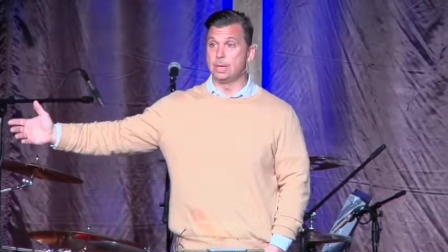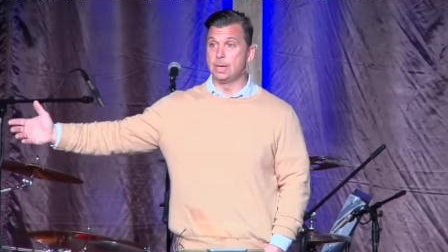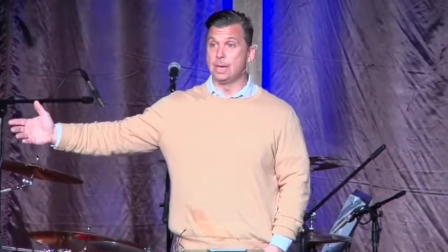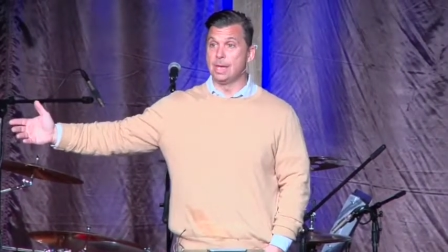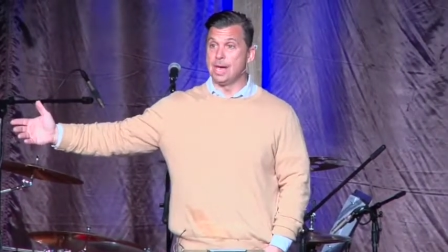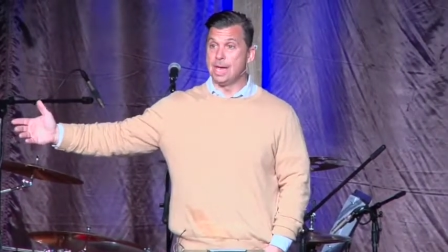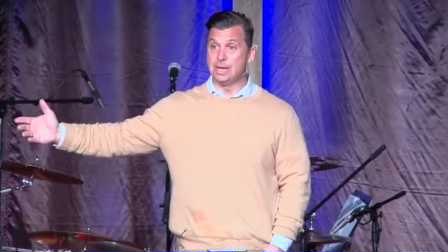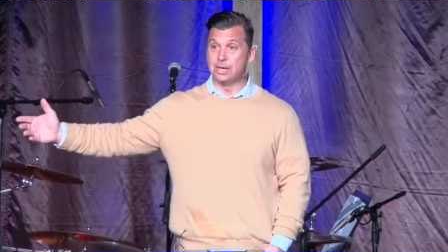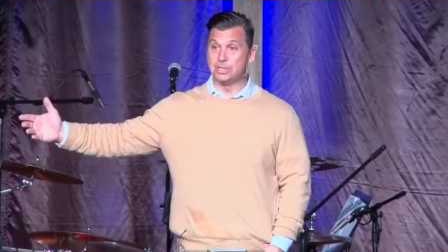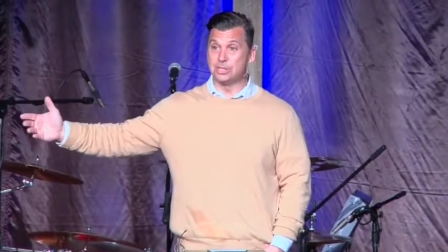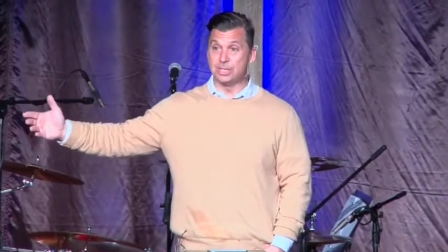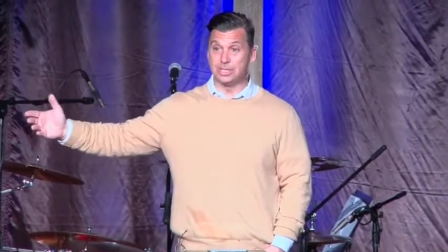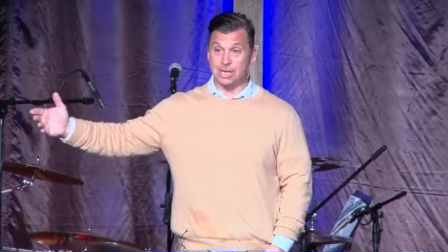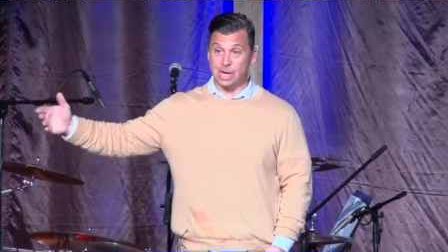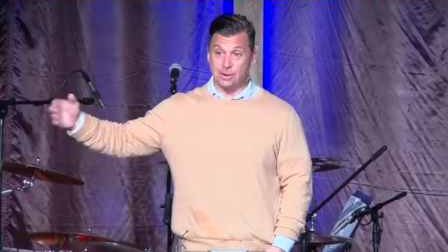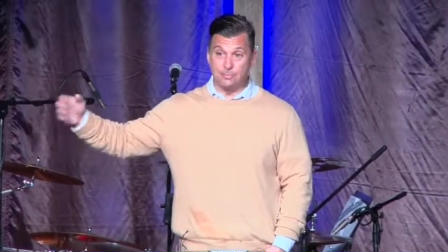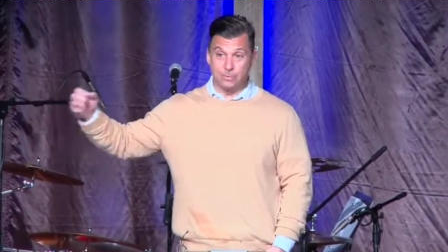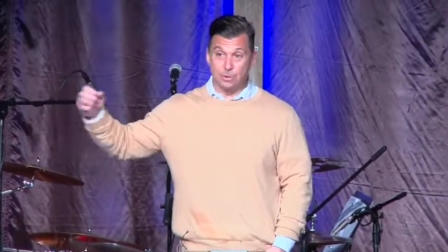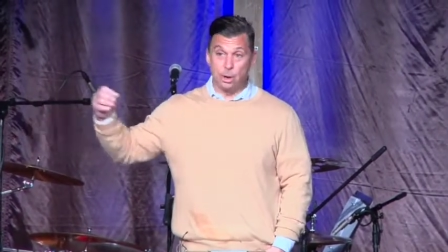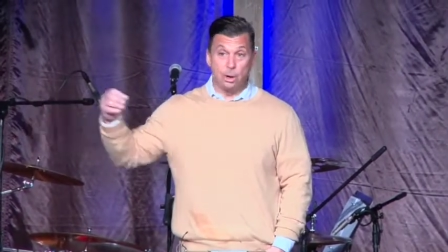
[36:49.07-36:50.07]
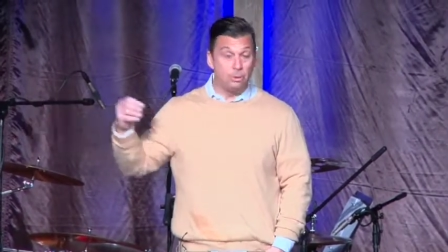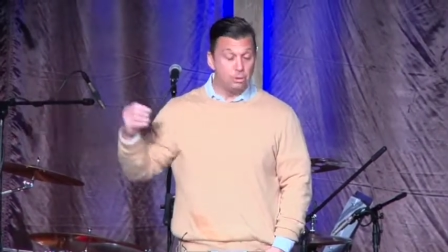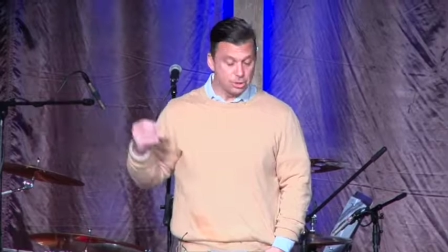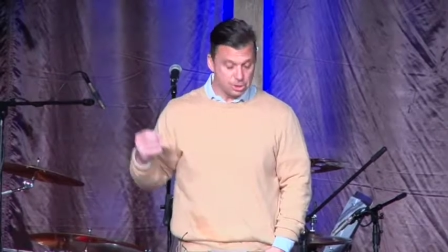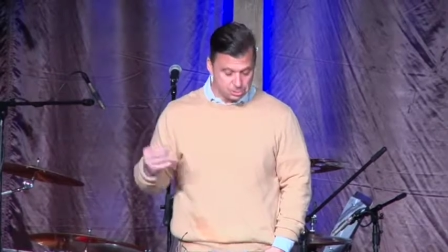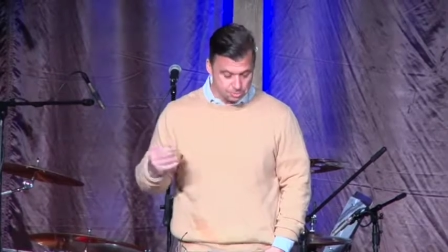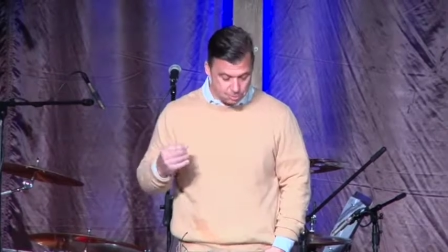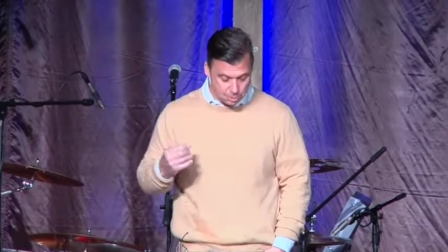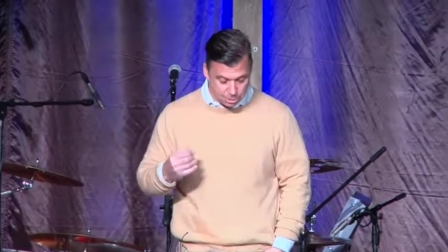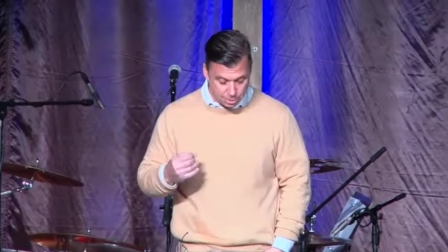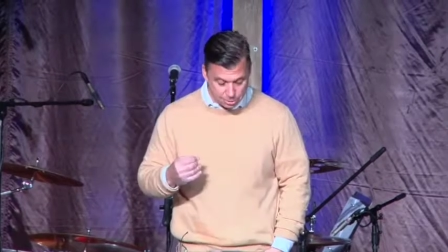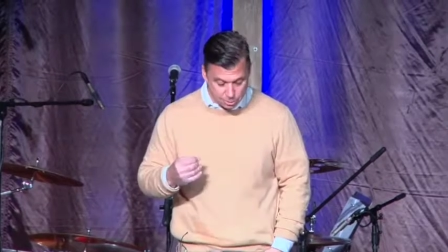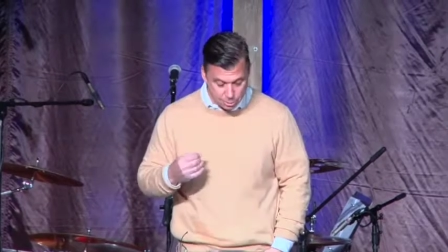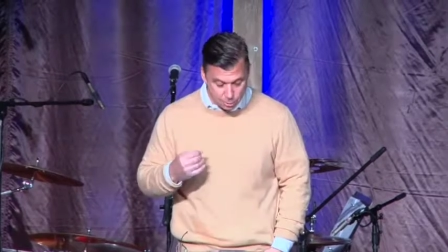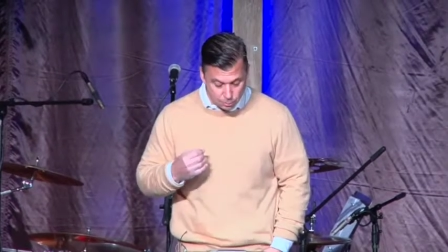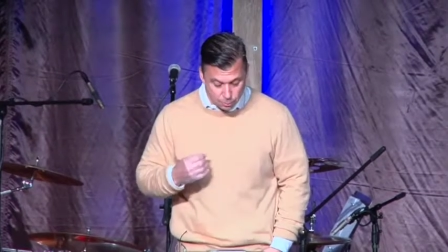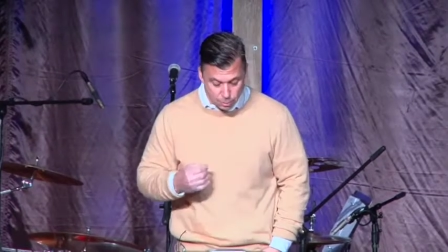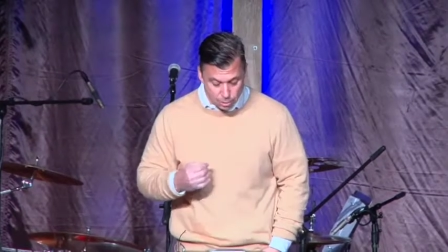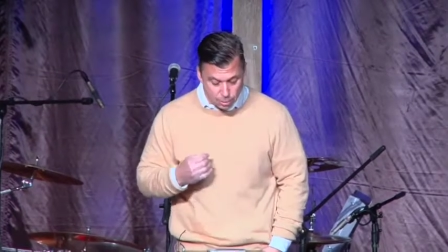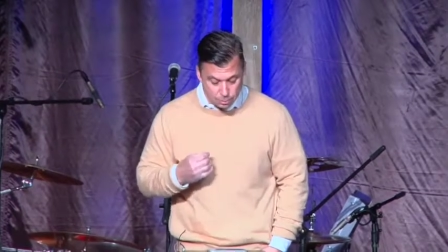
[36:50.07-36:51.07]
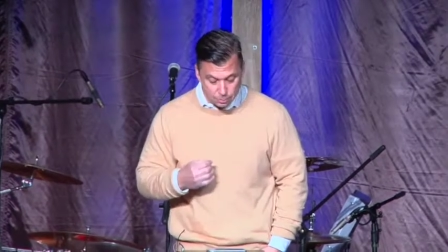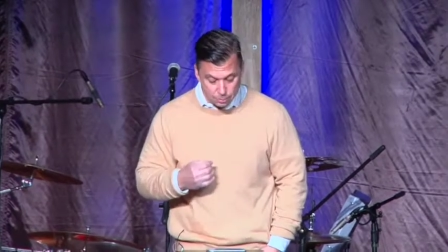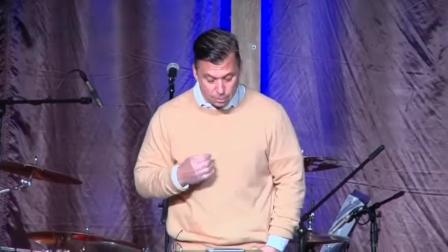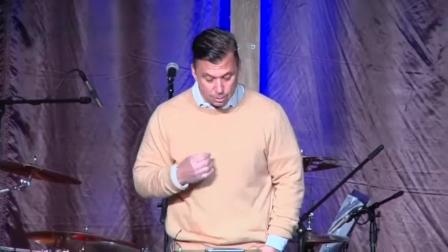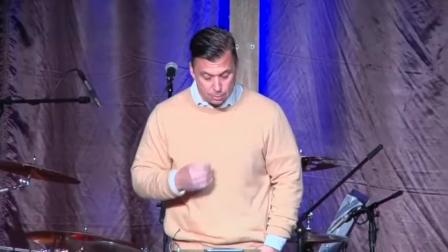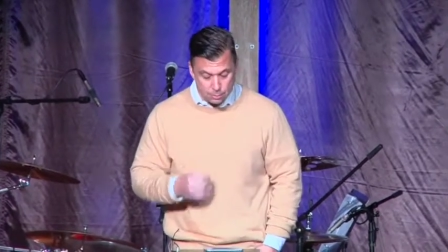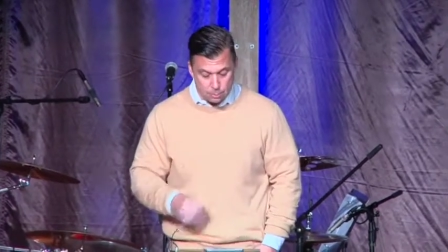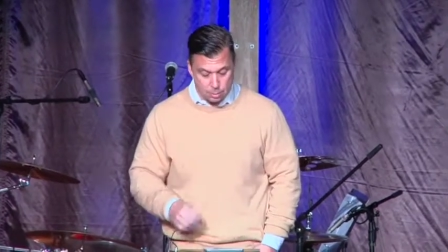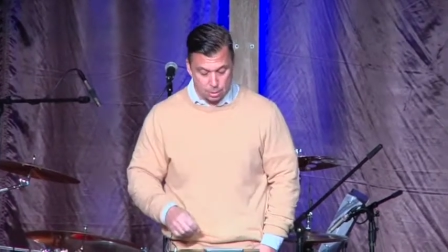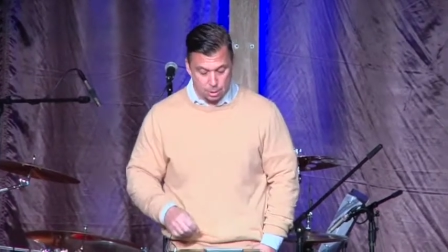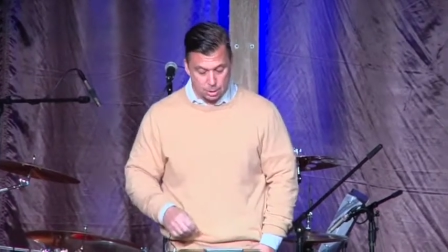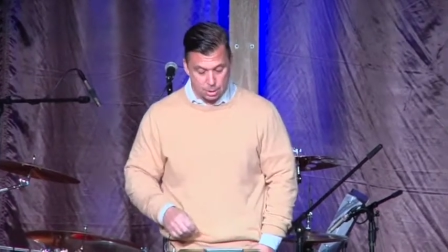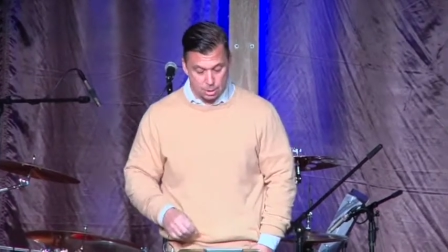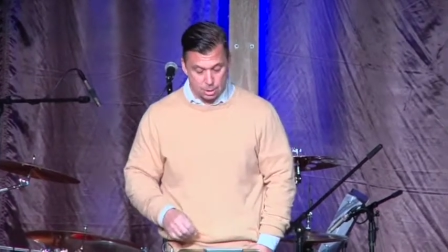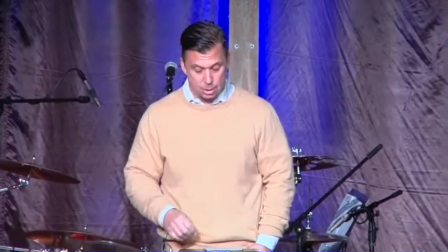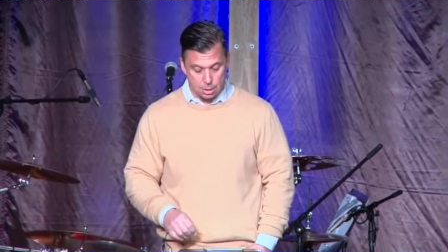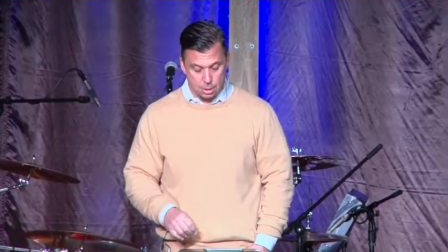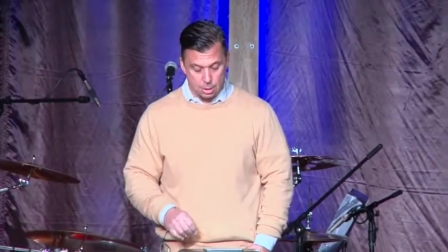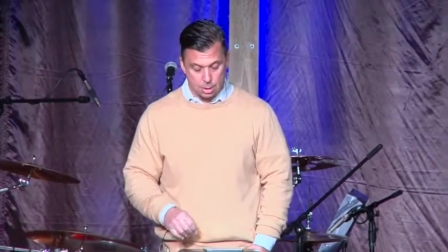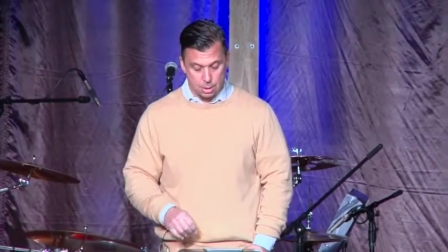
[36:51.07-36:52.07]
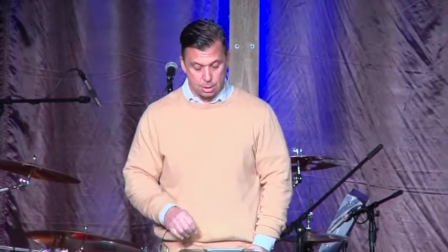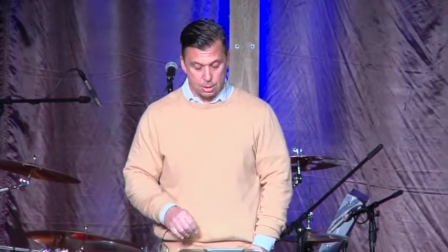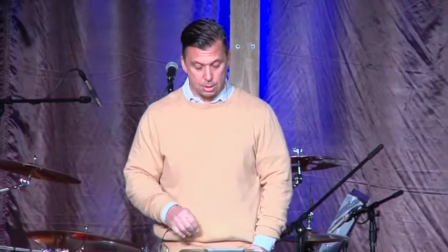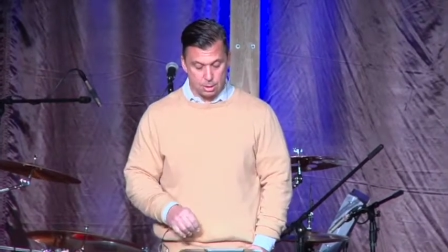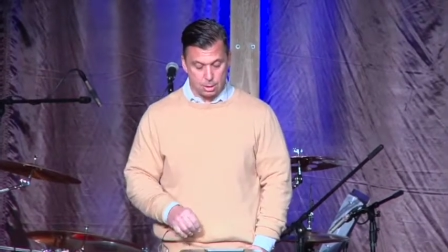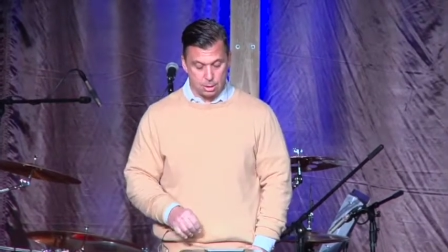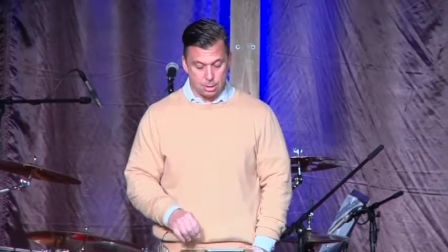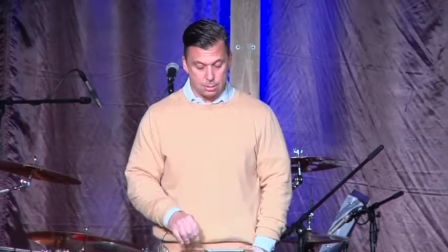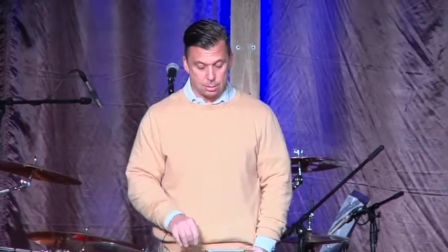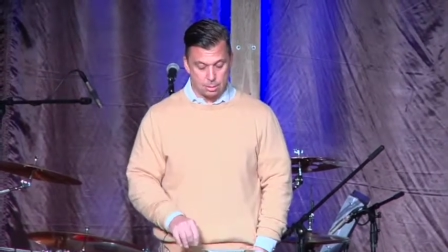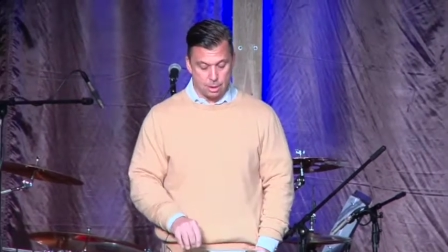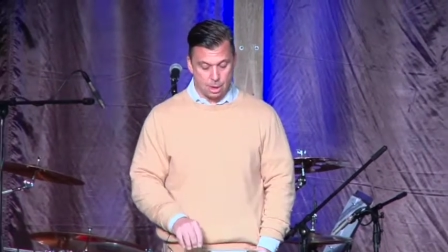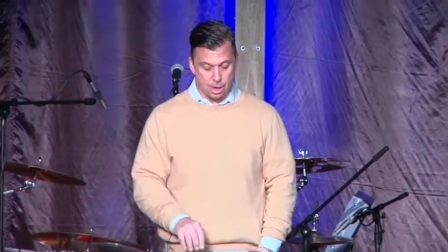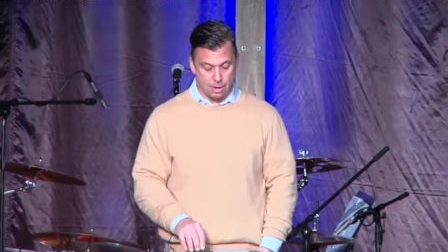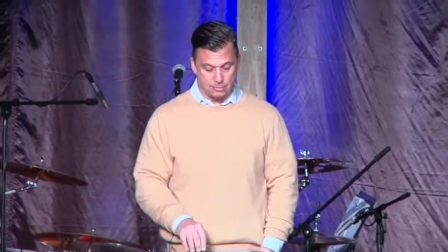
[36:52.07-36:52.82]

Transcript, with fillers: And it's a time for the Holy Spirit to really, really work in your life.